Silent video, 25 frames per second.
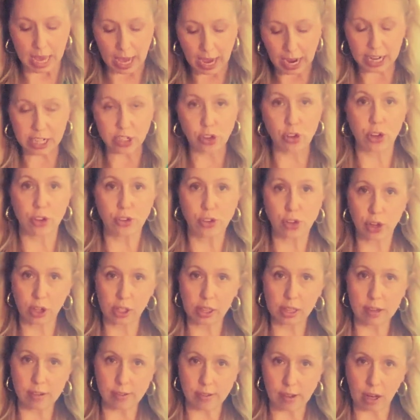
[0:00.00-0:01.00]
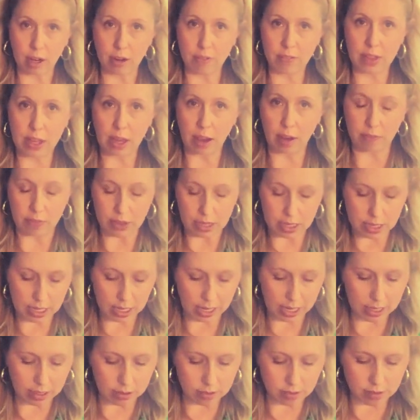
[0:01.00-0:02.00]
I just took this out of the
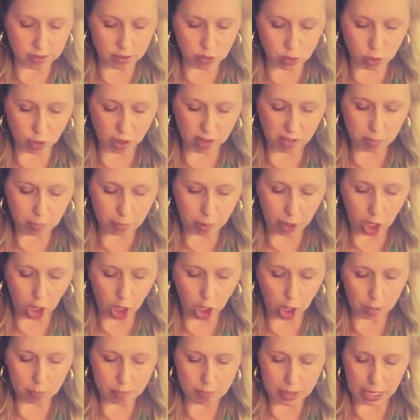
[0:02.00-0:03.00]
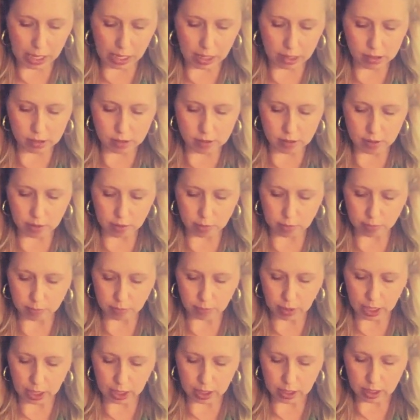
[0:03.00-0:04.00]
oven. It's sort of par baked,
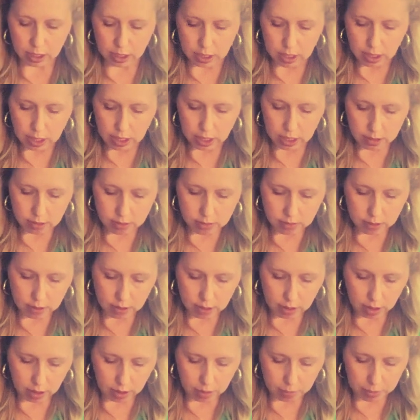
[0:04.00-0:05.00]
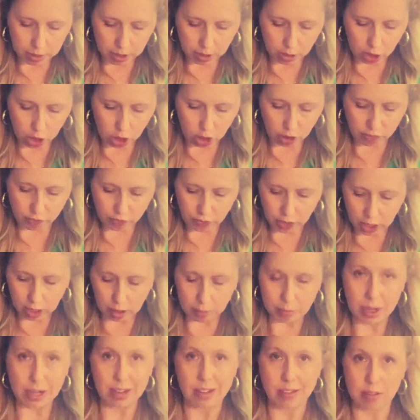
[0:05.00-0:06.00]
right? It's a little
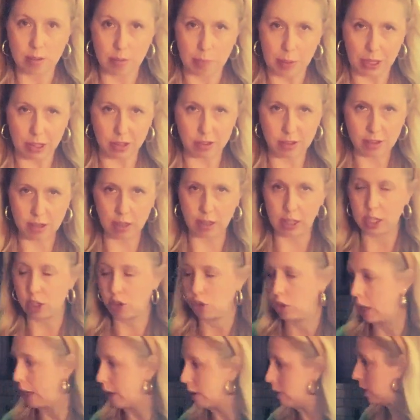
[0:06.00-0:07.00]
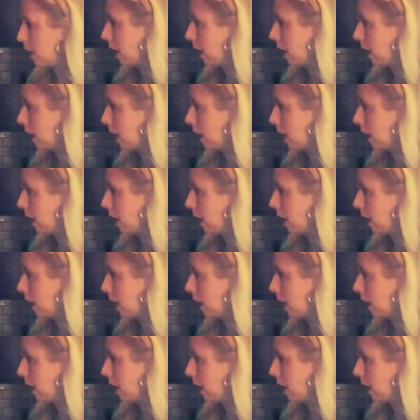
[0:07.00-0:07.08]
firm and it smells delicious.